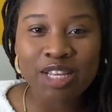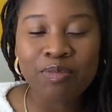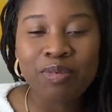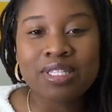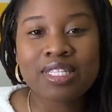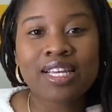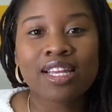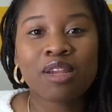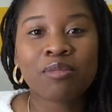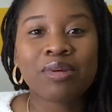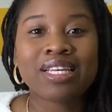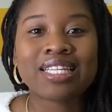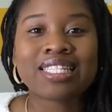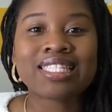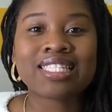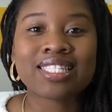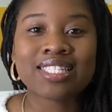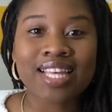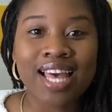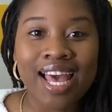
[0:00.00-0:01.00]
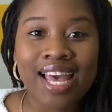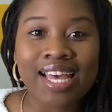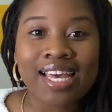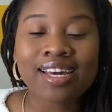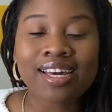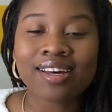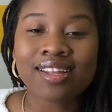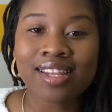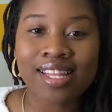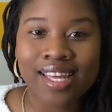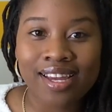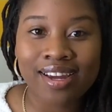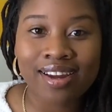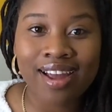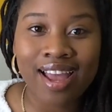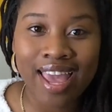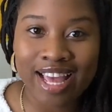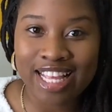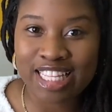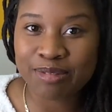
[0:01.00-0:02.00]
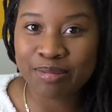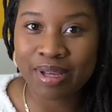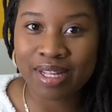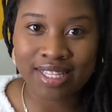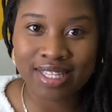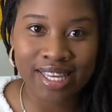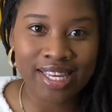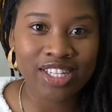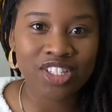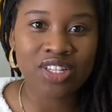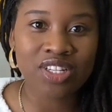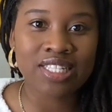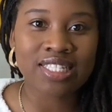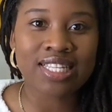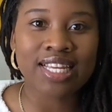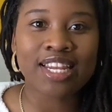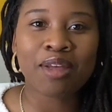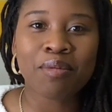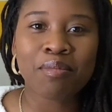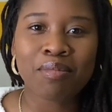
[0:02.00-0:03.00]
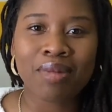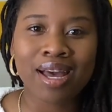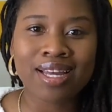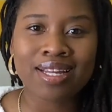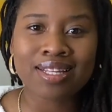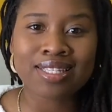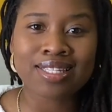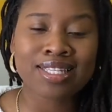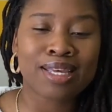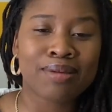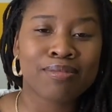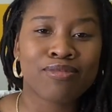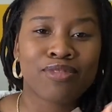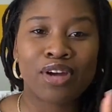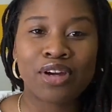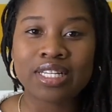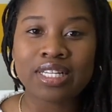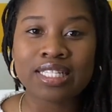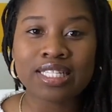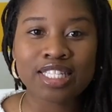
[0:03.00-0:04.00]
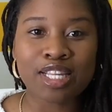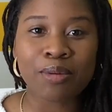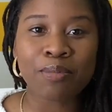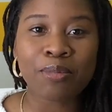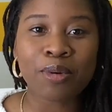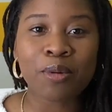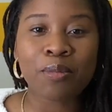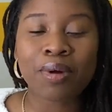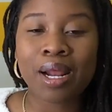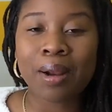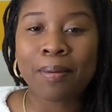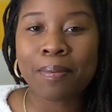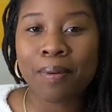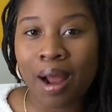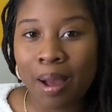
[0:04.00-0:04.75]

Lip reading: tip is going to be set clear expectations. And it might seem very simple, but I